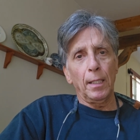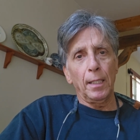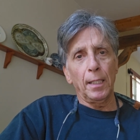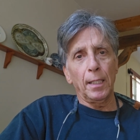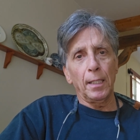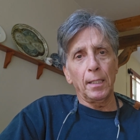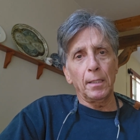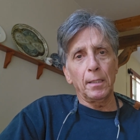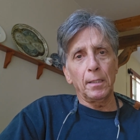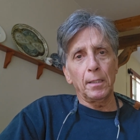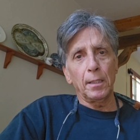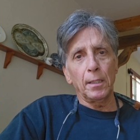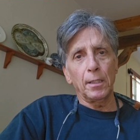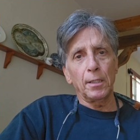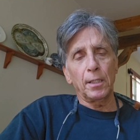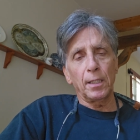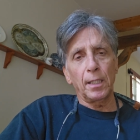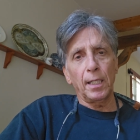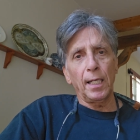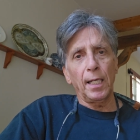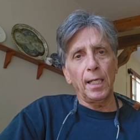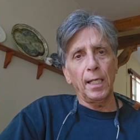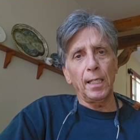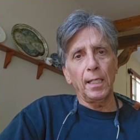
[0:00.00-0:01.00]
And uh,
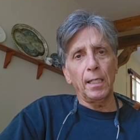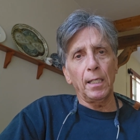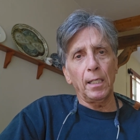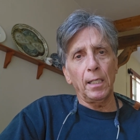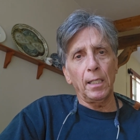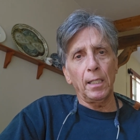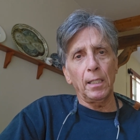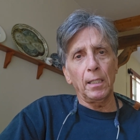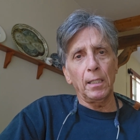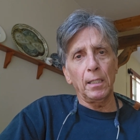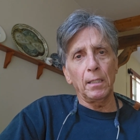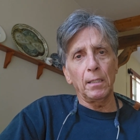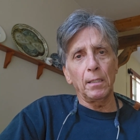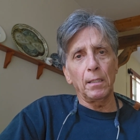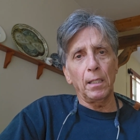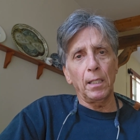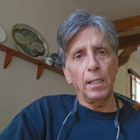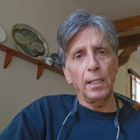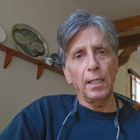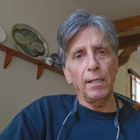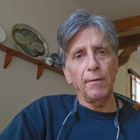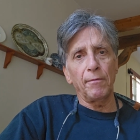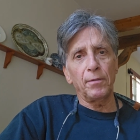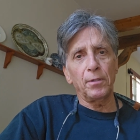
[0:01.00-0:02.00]
today uh,
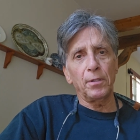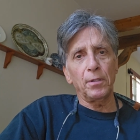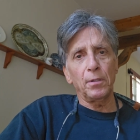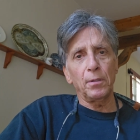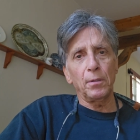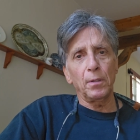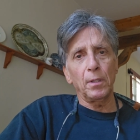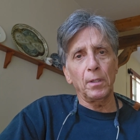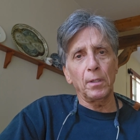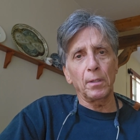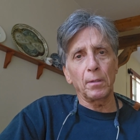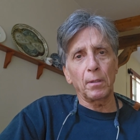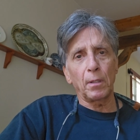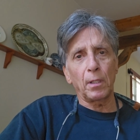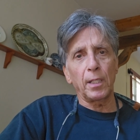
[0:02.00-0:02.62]
I have to uh,